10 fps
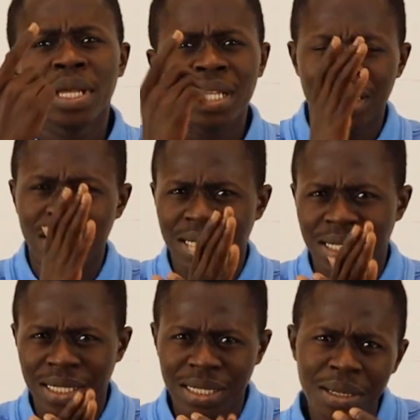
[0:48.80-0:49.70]
I would want
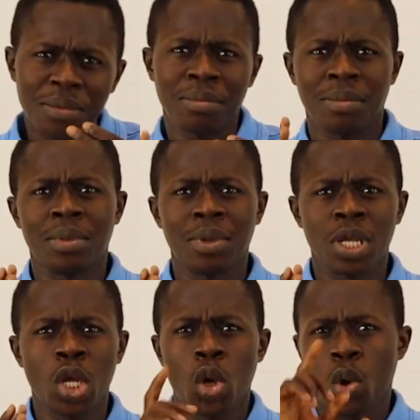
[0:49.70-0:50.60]
us to take a look at
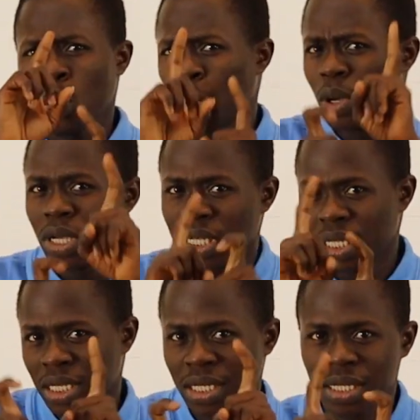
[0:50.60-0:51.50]
some
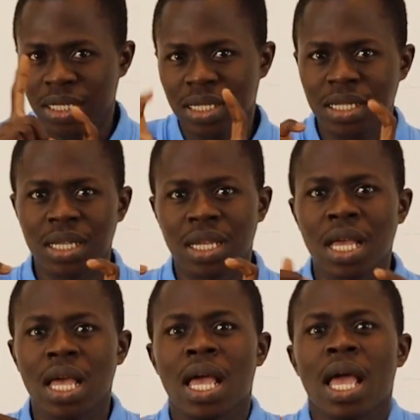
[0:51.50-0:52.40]
questions
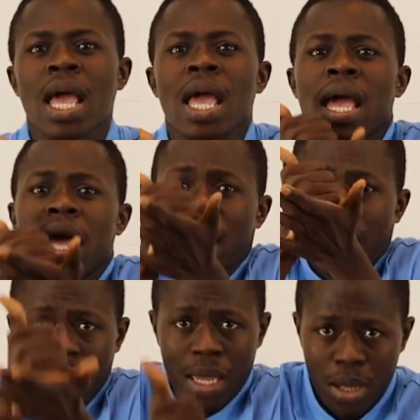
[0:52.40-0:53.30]
that will
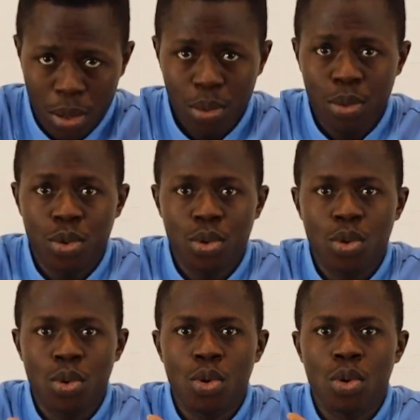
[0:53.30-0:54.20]
help us
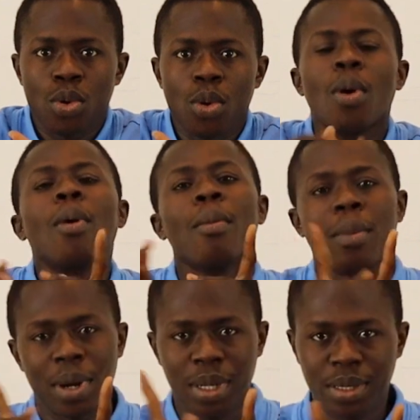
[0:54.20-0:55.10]
or that will help
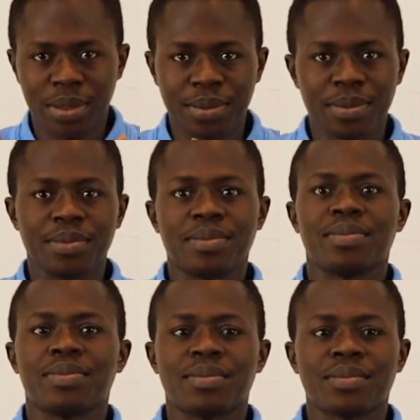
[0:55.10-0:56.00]
you to
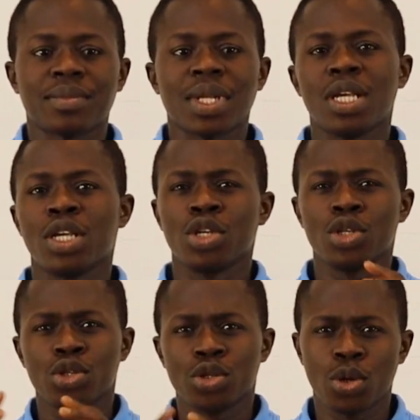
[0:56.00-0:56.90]
practice more.
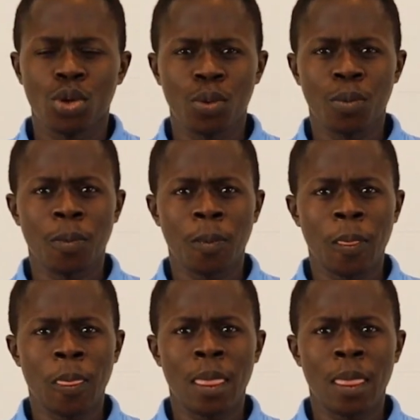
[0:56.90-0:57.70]
So,